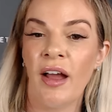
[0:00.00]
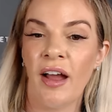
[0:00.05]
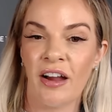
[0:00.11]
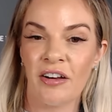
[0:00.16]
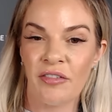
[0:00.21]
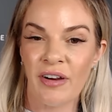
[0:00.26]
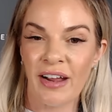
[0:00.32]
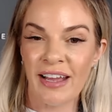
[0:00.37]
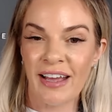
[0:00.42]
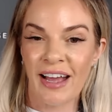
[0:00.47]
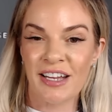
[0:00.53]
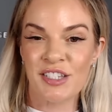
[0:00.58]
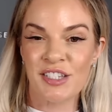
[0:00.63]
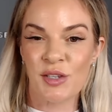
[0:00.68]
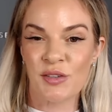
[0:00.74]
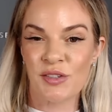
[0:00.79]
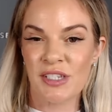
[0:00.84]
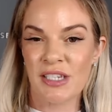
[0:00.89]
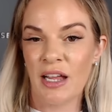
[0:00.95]
All right, guys,
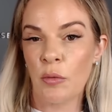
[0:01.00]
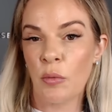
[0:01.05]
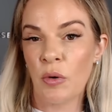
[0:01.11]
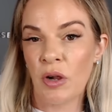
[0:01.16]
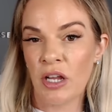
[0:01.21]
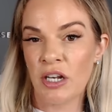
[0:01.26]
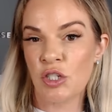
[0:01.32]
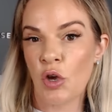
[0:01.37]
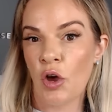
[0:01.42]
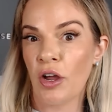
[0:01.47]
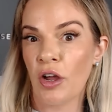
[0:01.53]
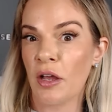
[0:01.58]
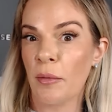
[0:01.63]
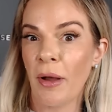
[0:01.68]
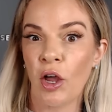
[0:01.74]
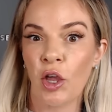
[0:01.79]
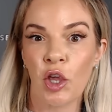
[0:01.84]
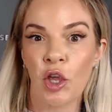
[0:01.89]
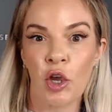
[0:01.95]
so today we're going to talk
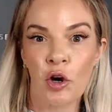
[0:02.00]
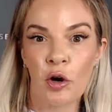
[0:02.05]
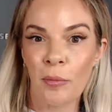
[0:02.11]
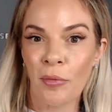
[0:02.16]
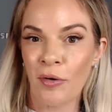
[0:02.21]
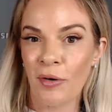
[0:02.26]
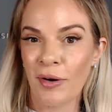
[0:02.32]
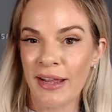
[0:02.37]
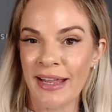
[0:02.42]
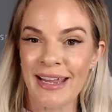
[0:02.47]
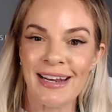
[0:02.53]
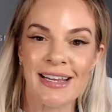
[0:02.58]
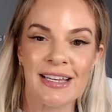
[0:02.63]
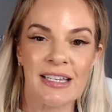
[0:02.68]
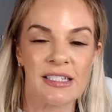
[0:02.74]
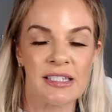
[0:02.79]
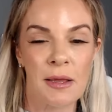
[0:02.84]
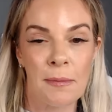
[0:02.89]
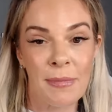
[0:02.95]
about your brain
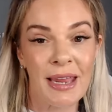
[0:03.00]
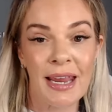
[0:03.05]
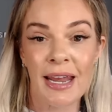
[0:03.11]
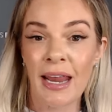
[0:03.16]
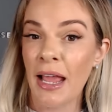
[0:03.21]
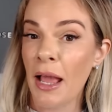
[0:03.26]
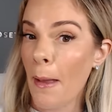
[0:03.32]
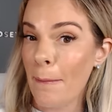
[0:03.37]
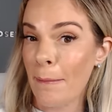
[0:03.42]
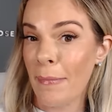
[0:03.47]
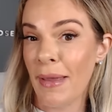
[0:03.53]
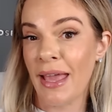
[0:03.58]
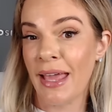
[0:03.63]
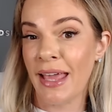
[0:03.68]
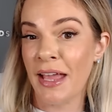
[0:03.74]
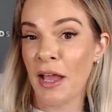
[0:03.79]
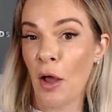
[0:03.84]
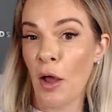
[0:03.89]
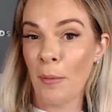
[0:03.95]
is a
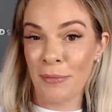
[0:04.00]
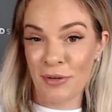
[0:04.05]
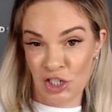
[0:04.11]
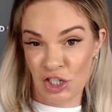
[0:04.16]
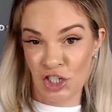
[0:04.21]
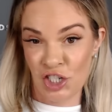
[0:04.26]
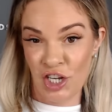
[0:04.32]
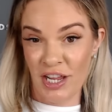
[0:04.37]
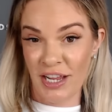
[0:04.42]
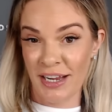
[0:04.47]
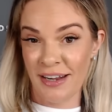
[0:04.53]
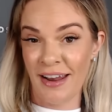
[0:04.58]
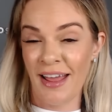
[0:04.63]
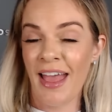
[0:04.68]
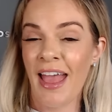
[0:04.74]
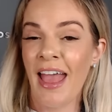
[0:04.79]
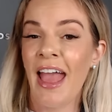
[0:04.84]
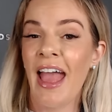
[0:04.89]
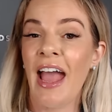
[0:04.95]
meaning-making machine,
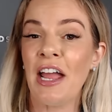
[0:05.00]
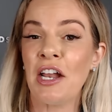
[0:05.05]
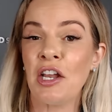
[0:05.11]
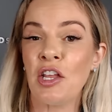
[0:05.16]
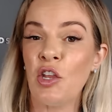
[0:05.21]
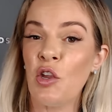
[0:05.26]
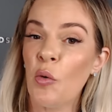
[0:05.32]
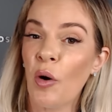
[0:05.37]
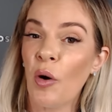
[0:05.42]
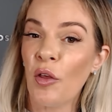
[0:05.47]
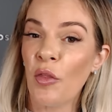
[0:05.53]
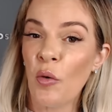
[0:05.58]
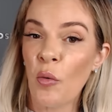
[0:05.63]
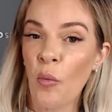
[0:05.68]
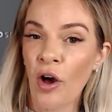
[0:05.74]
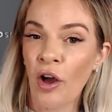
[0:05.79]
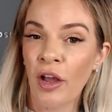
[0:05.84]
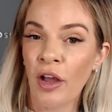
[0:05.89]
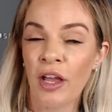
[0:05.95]
and you are the
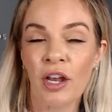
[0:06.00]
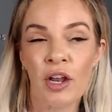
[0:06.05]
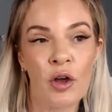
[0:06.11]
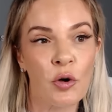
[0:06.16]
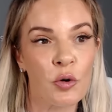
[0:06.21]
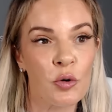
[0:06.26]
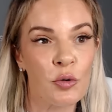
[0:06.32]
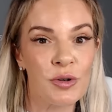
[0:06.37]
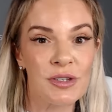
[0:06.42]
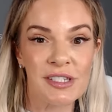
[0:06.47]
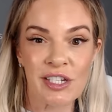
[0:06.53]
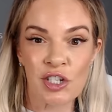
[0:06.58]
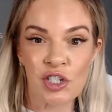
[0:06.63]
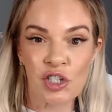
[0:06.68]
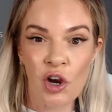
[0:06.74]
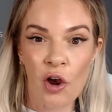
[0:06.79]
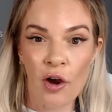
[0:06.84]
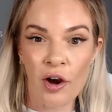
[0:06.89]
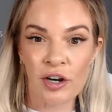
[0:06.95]
one who is in
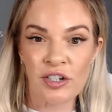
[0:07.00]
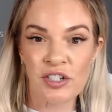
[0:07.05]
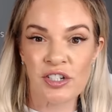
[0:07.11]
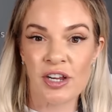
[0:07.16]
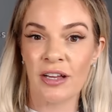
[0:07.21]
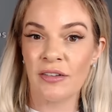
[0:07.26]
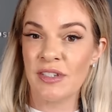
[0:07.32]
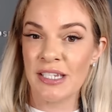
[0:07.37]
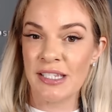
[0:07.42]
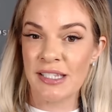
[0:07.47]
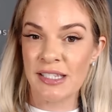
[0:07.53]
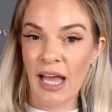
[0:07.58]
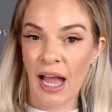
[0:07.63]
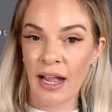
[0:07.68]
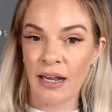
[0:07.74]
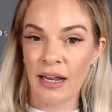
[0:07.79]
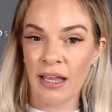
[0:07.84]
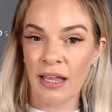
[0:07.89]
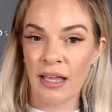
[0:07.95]
charge of
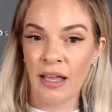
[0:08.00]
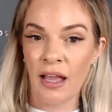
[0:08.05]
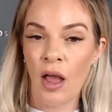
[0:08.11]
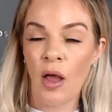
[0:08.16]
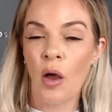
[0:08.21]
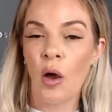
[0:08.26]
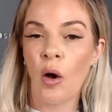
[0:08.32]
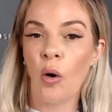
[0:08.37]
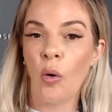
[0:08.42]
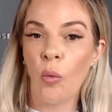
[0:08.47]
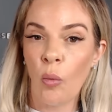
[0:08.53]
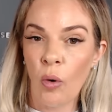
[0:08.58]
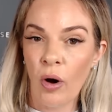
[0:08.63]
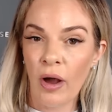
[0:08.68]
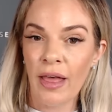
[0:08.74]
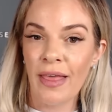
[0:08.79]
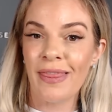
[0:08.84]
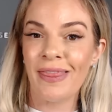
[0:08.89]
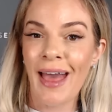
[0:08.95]
deciding
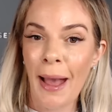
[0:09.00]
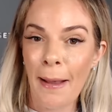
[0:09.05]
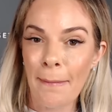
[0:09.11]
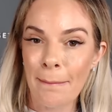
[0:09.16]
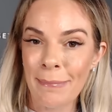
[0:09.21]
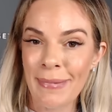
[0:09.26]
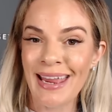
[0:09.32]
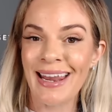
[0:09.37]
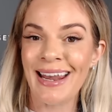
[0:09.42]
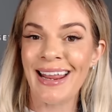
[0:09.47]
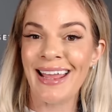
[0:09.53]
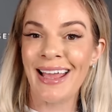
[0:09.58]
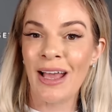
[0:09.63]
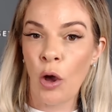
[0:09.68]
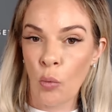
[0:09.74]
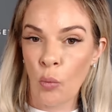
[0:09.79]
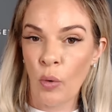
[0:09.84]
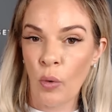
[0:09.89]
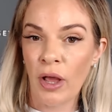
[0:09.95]
what that meaning
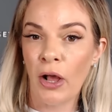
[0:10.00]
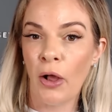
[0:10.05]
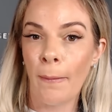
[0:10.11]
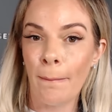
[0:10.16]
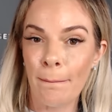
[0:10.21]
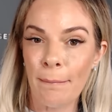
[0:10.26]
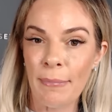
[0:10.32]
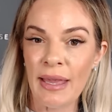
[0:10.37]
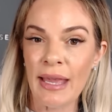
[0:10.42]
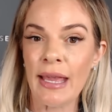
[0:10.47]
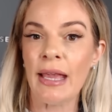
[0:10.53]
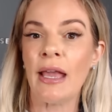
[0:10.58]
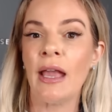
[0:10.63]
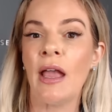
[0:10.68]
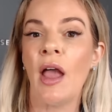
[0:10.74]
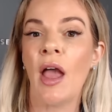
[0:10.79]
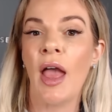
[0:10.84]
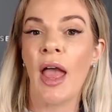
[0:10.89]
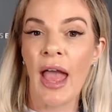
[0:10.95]
will be
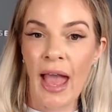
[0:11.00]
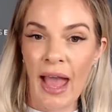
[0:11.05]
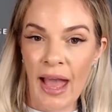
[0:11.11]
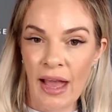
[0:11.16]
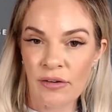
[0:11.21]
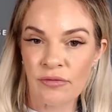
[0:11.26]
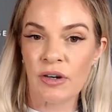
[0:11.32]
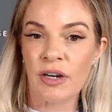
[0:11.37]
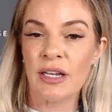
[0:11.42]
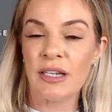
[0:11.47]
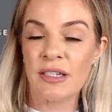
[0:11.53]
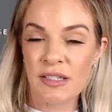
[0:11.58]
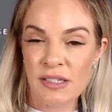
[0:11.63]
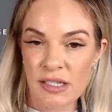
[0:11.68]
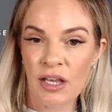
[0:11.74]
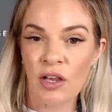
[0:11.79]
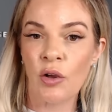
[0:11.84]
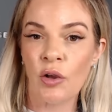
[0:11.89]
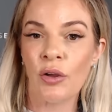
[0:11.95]
every
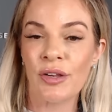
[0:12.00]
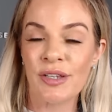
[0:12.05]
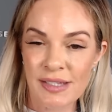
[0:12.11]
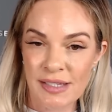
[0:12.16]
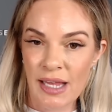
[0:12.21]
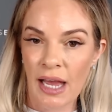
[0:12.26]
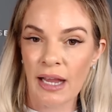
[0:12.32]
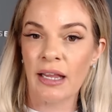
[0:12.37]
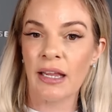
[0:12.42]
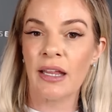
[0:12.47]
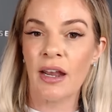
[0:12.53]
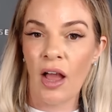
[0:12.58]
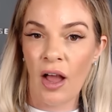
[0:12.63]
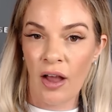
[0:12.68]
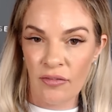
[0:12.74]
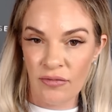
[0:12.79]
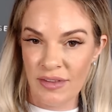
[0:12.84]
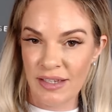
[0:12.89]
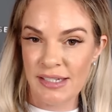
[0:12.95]
single second
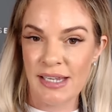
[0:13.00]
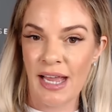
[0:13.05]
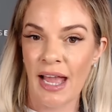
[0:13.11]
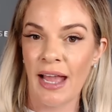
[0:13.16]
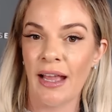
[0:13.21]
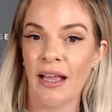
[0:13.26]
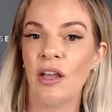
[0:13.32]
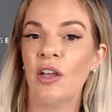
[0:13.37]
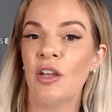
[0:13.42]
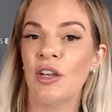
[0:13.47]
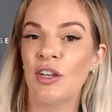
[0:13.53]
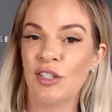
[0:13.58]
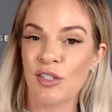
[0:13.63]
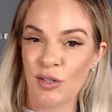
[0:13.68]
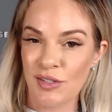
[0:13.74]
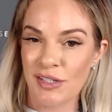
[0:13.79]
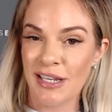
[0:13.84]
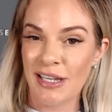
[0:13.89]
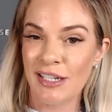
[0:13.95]
of the day.
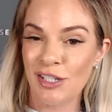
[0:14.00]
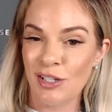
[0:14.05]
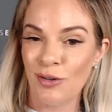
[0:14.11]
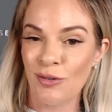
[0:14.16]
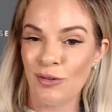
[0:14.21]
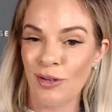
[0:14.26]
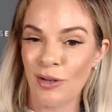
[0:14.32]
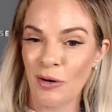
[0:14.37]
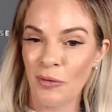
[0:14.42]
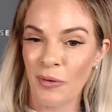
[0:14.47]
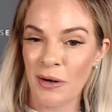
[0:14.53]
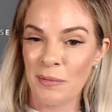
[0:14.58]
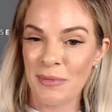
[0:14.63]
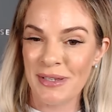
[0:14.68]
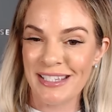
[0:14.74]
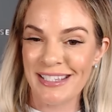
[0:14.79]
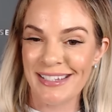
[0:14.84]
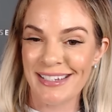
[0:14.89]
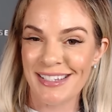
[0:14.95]
So stay tuned. You don't want to
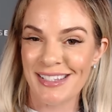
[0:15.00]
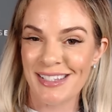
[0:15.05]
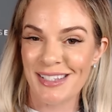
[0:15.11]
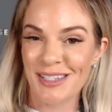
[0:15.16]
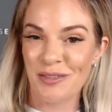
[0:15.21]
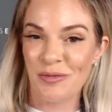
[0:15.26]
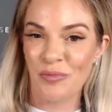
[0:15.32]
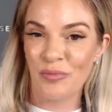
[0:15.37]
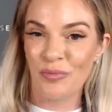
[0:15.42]
miss this.